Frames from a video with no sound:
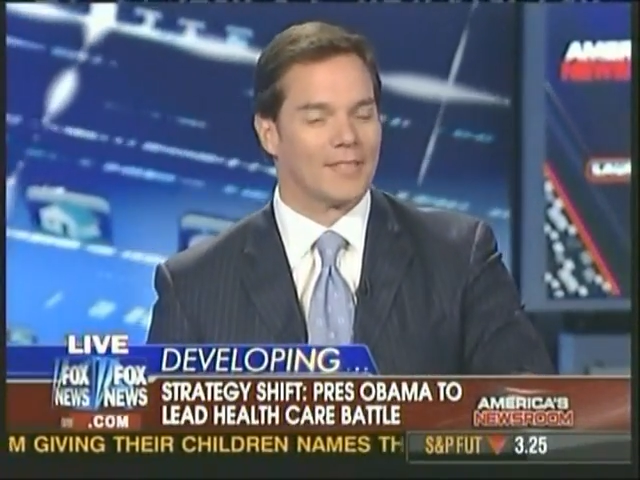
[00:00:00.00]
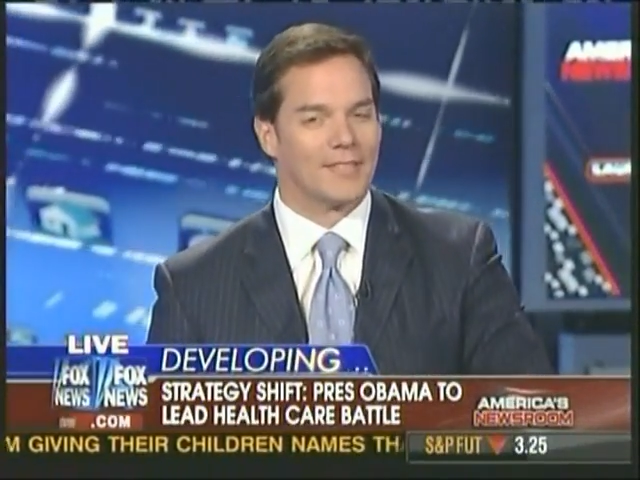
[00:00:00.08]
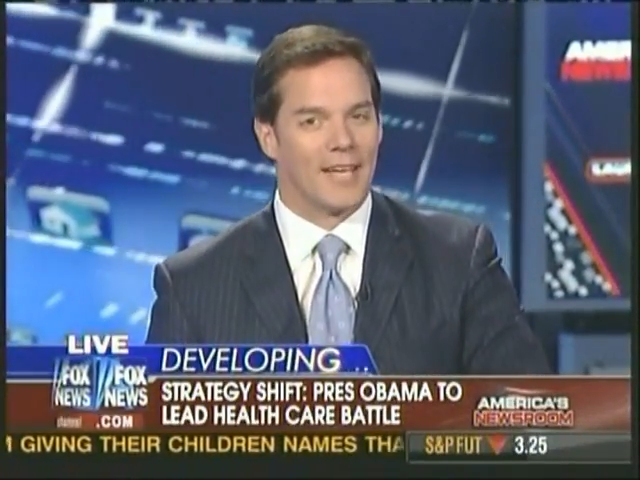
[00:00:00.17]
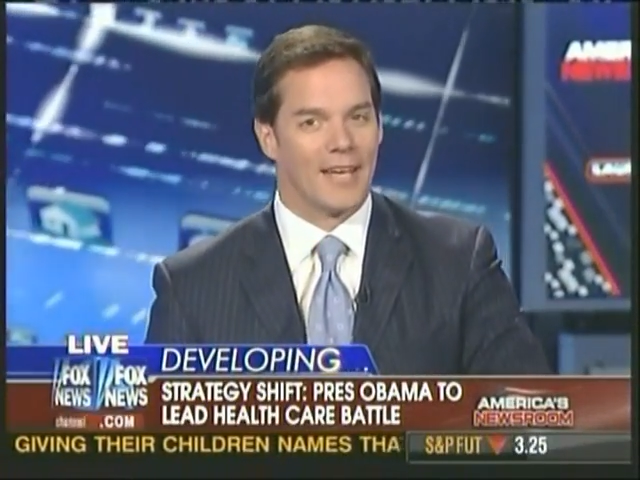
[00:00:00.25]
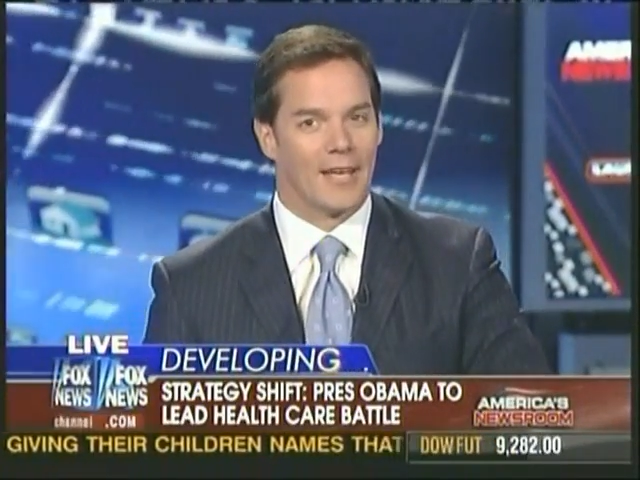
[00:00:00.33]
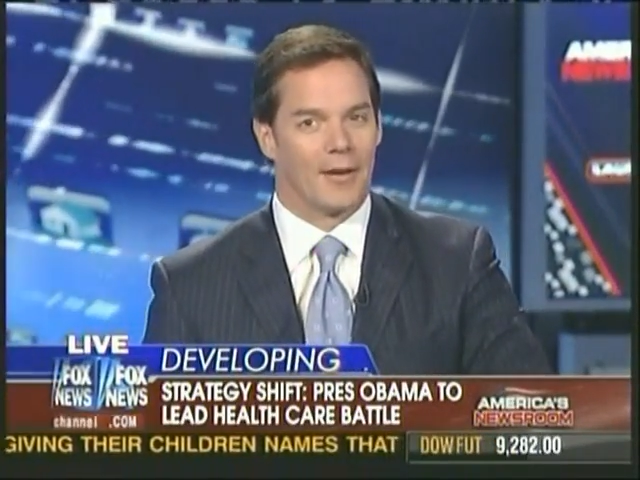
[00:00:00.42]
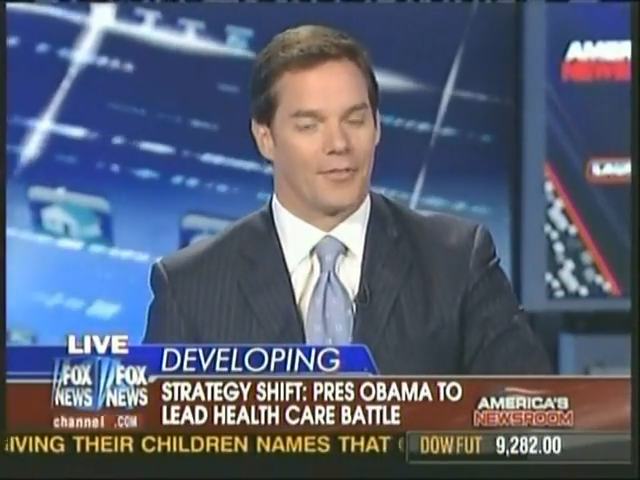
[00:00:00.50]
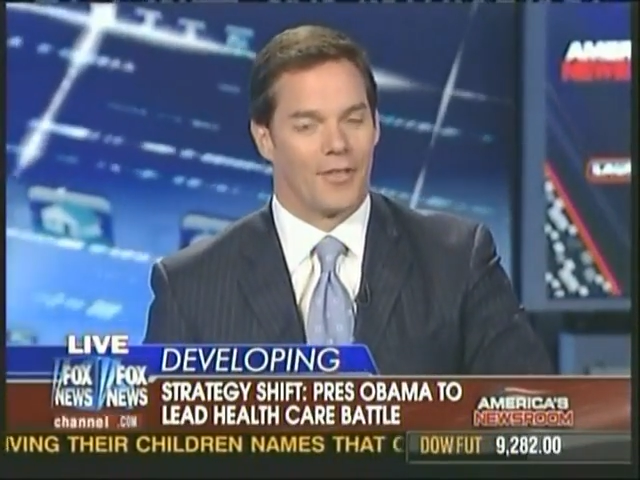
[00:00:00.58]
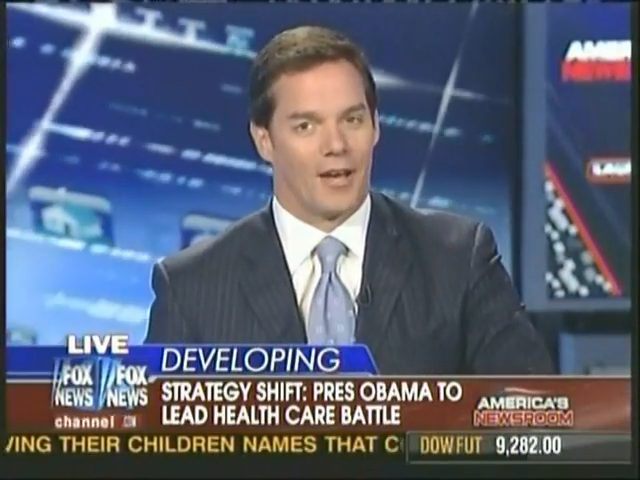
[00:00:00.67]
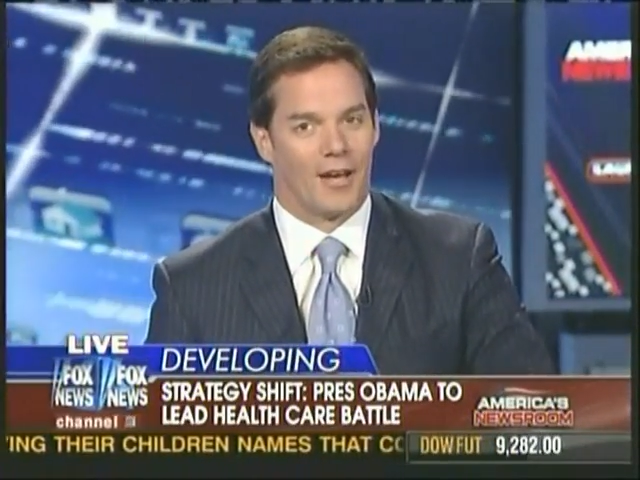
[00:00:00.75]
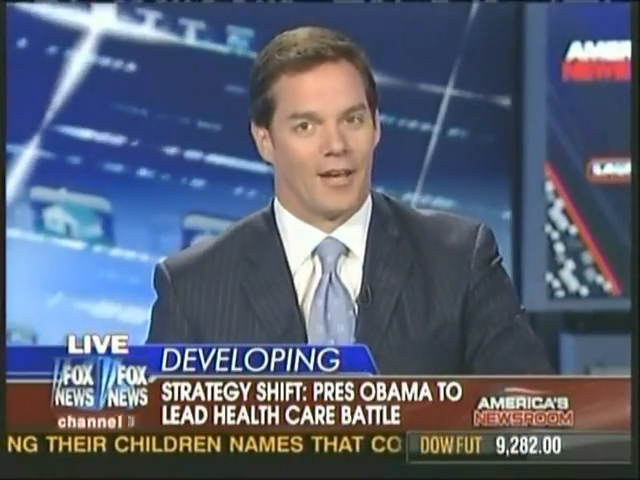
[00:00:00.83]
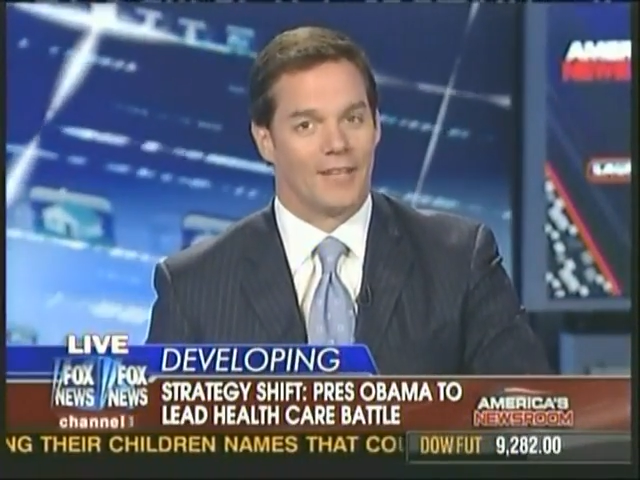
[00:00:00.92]
to
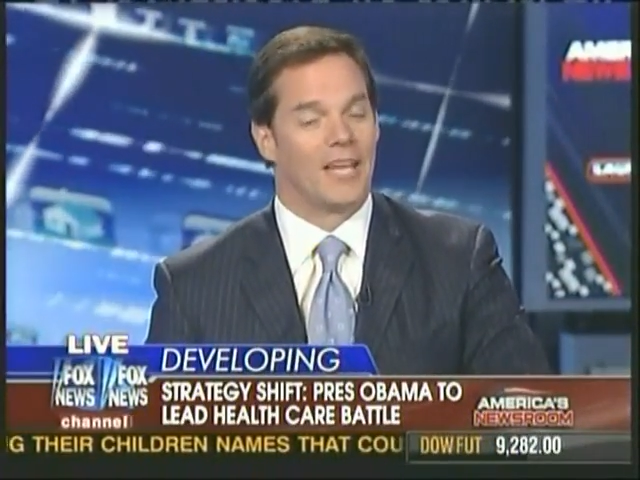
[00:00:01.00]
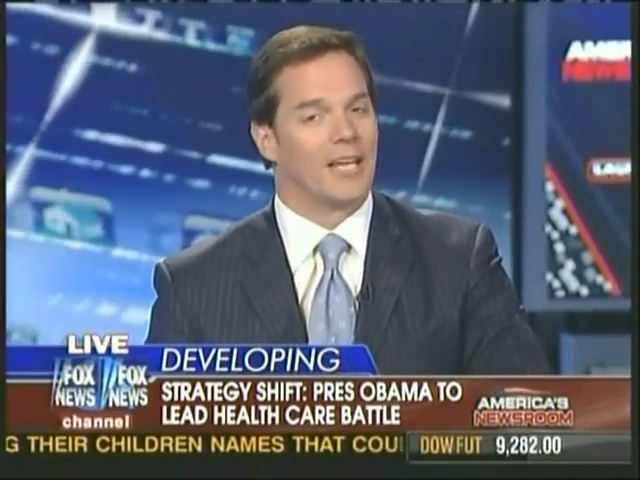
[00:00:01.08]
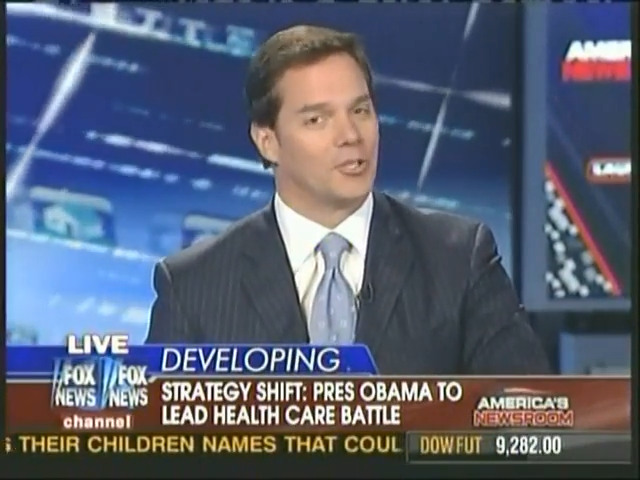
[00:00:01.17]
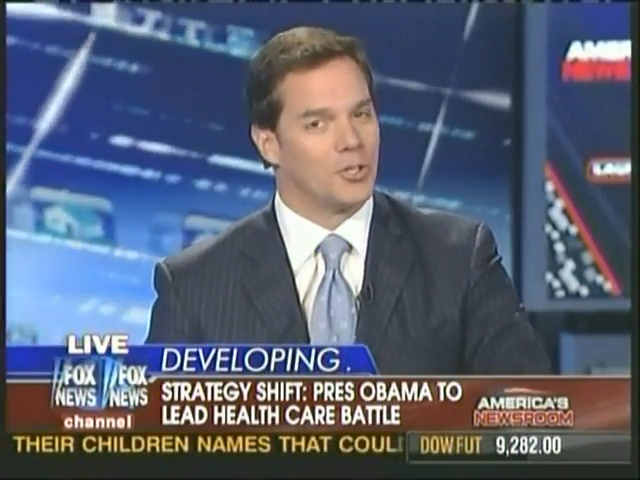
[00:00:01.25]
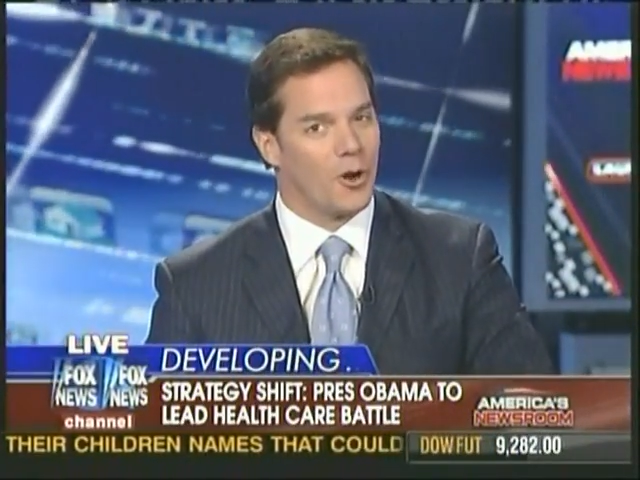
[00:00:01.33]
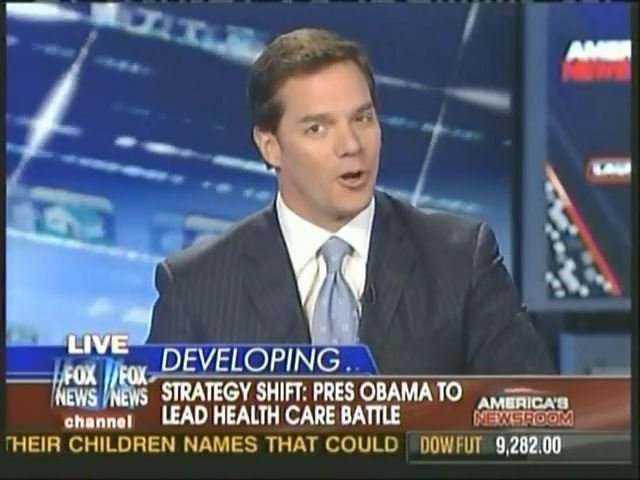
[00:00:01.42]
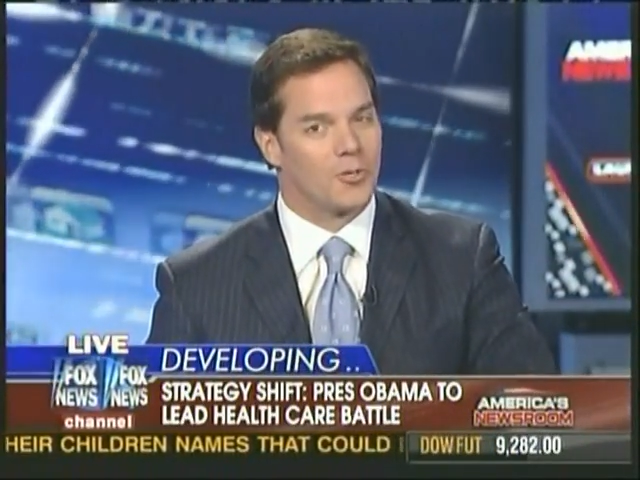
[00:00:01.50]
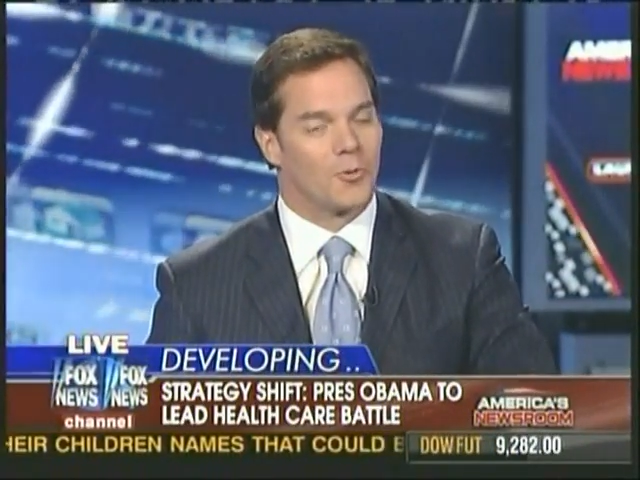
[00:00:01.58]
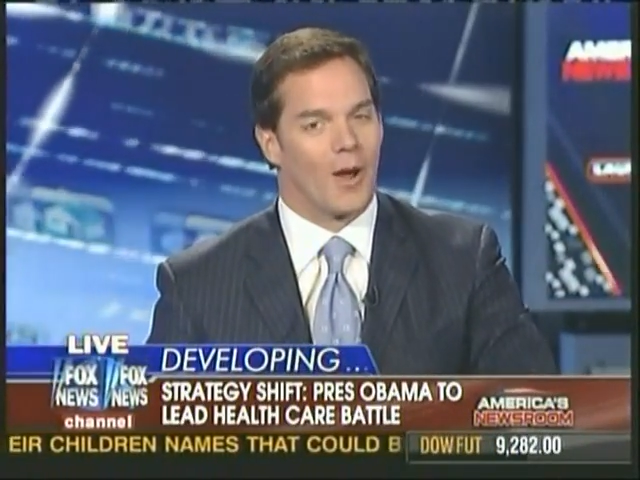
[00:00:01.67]
take charge